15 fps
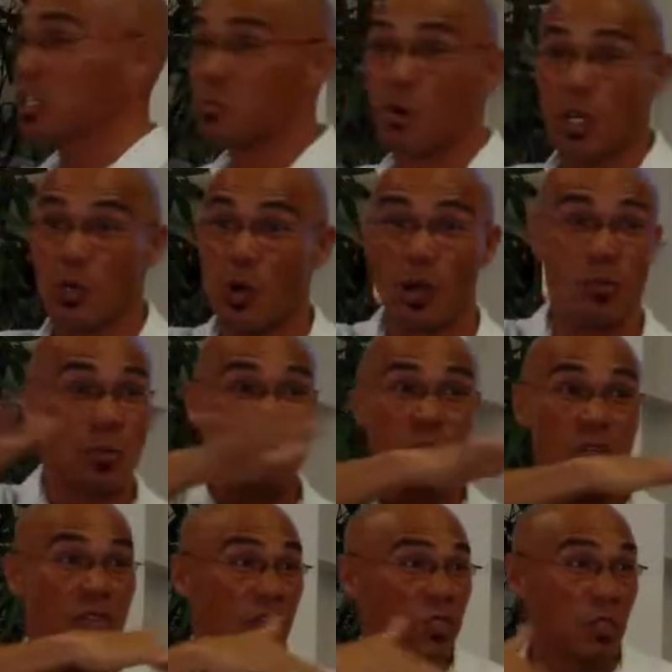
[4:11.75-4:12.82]
and that's probably why we
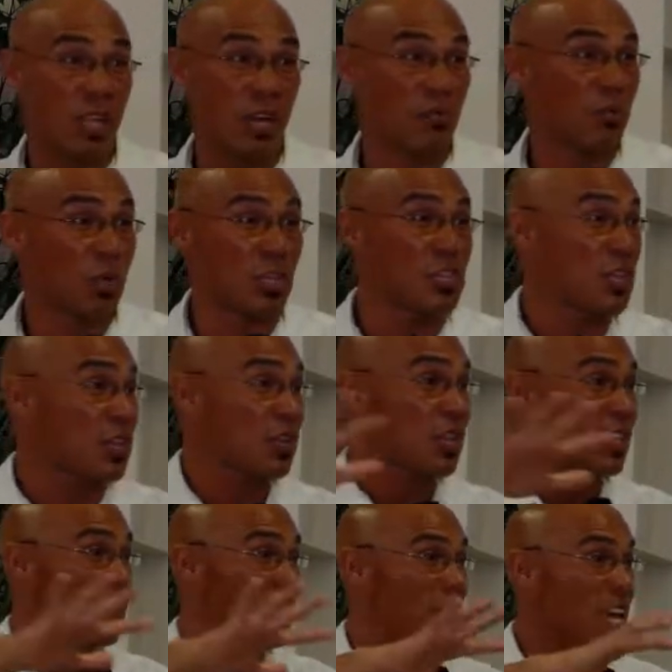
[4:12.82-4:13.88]
even do that for each
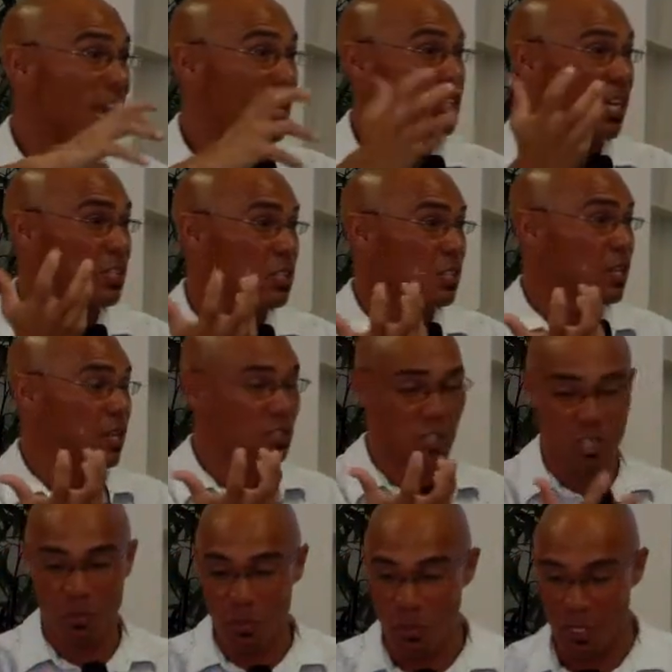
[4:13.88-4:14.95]
other here as
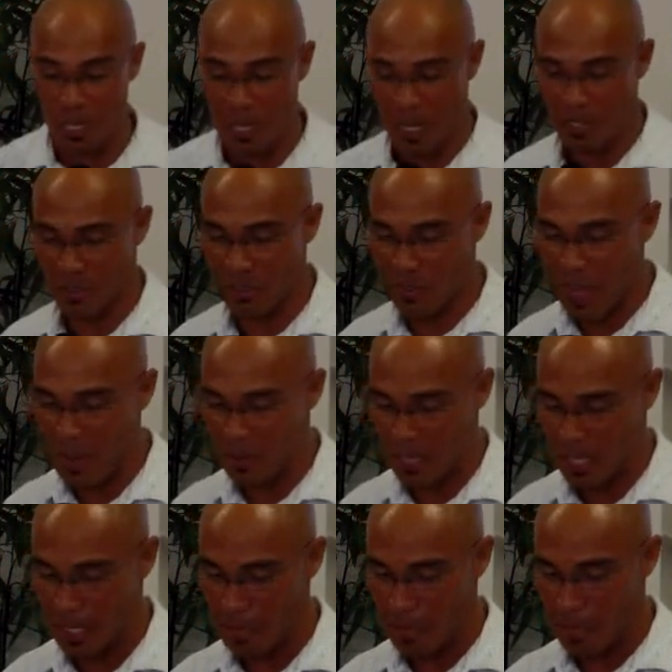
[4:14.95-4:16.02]
a community, as a
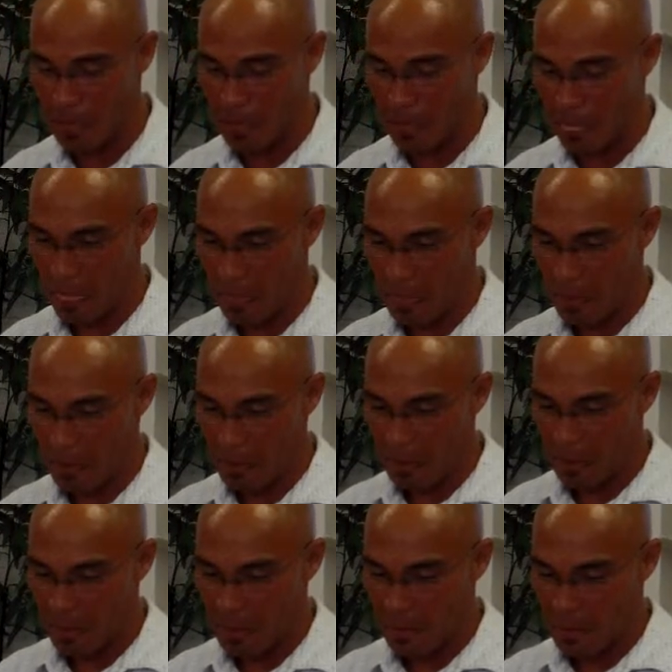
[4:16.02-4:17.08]
family.
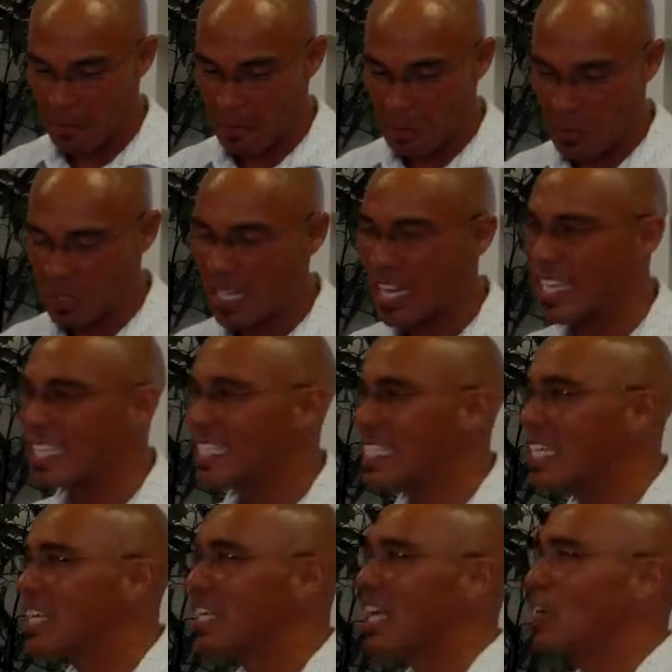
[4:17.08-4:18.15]
But the
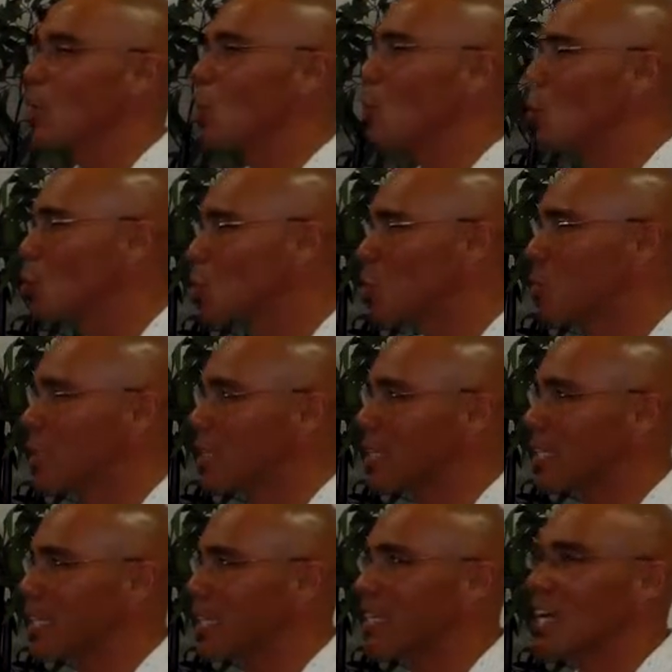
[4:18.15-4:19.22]
idea that
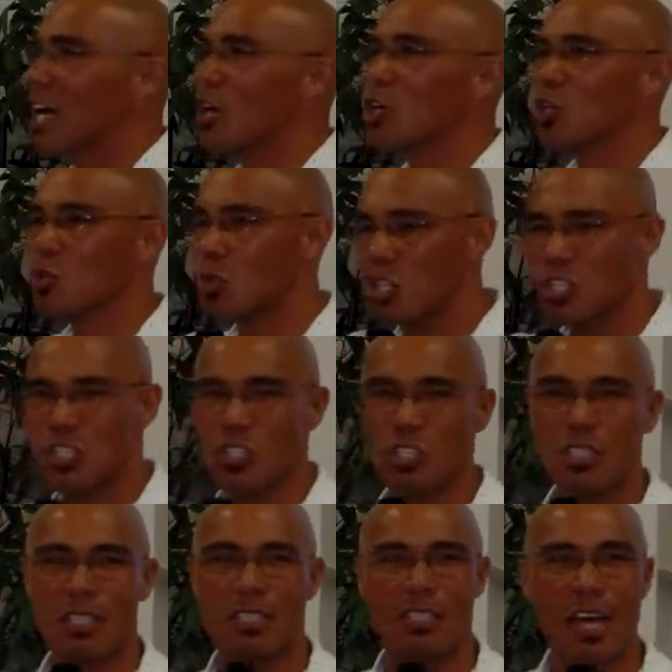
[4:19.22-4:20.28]
ultimately a
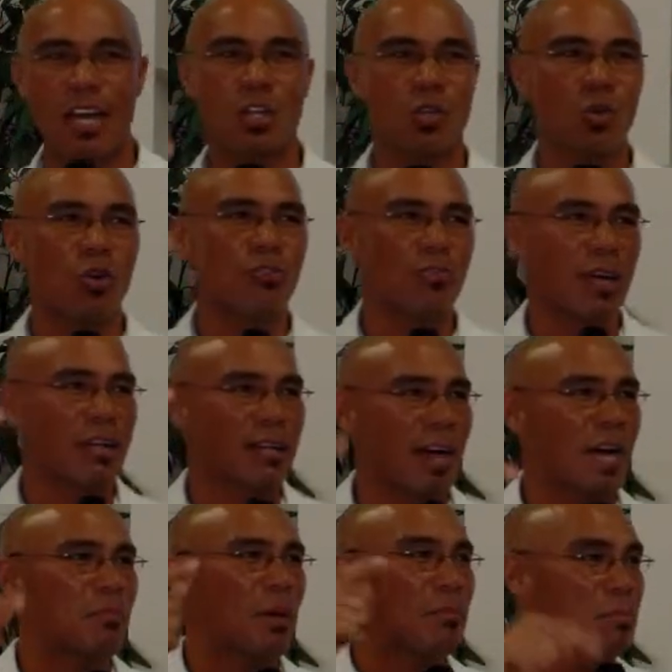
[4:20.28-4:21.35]
Christian does not glorify
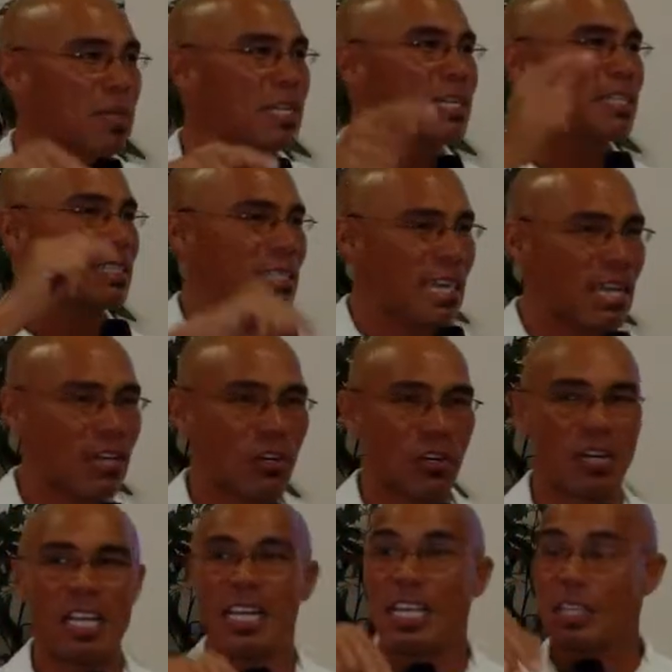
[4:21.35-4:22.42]
God by being a
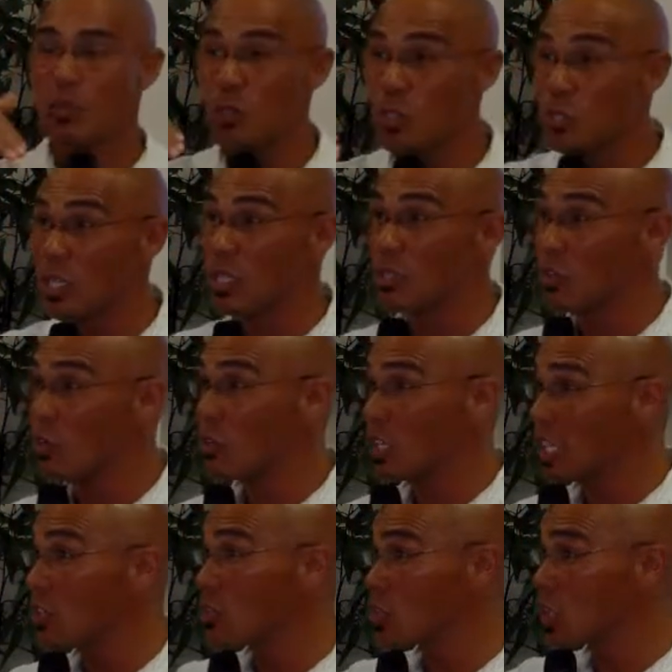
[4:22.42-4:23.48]
taker,
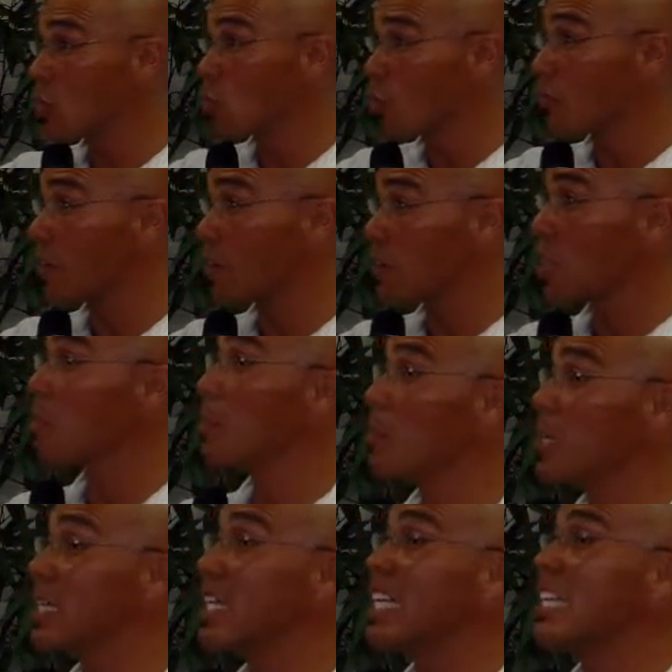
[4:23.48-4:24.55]
he or she glorifies God
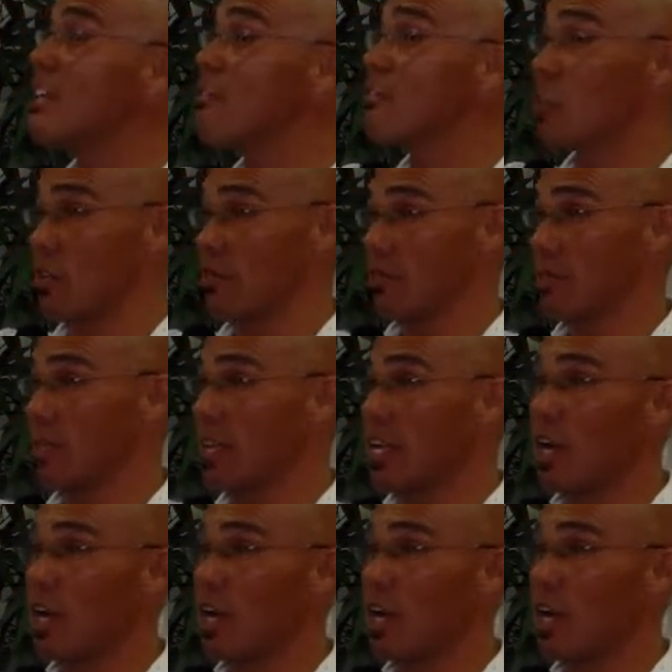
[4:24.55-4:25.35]
by being a giver.